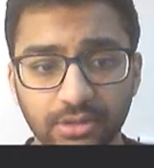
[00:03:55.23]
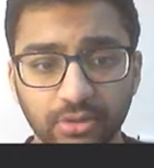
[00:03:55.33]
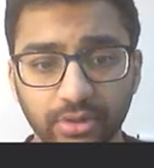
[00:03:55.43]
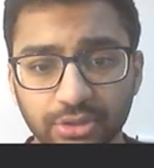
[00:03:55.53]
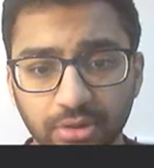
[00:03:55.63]

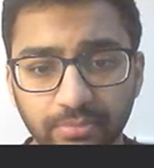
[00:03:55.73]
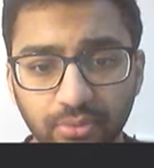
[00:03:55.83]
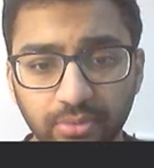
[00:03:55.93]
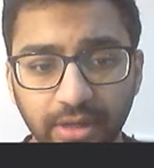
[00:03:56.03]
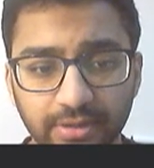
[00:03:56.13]
going to Jordan
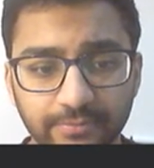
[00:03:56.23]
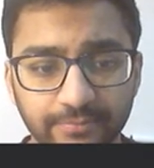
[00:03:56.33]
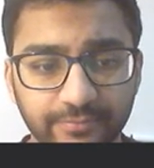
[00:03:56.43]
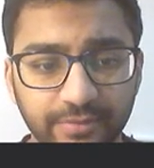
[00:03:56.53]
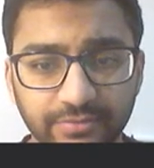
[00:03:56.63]
Poole at
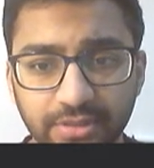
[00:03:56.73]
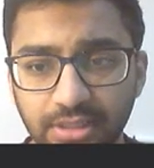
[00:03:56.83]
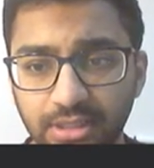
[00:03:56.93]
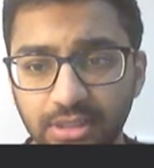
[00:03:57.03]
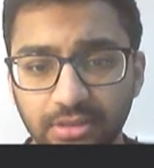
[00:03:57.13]

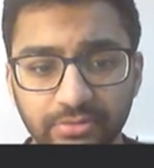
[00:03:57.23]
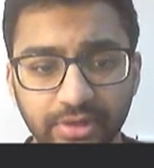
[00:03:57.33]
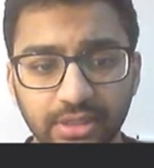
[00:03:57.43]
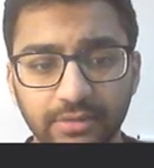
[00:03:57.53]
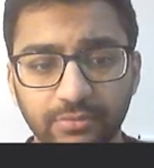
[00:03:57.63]

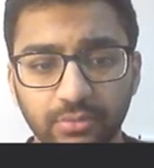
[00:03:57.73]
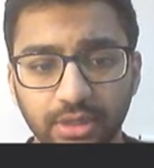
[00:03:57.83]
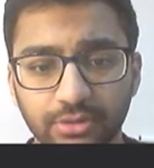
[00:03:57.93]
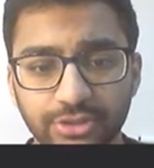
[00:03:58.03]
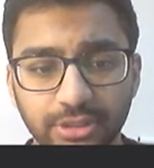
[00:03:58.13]
53 if you want
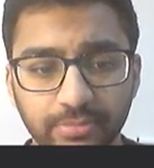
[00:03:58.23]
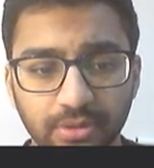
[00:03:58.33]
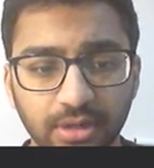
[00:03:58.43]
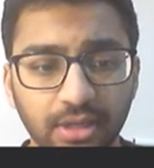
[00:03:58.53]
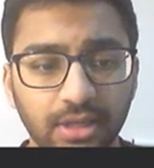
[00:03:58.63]
to go
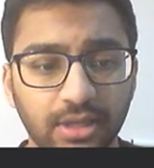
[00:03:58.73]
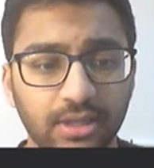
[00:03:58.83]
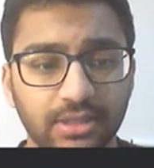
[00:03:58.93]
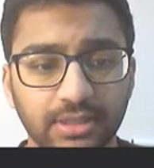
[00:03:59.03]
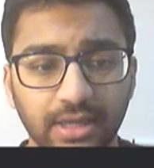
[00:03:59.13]
cheaper
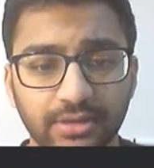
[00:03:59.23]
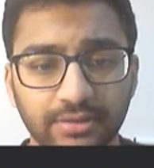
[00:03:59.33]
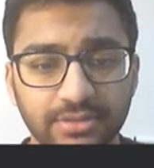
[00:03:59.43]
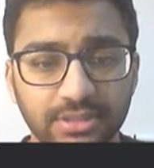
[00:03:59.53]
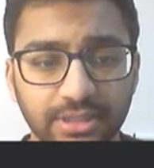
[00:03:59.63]
than that. You have CJ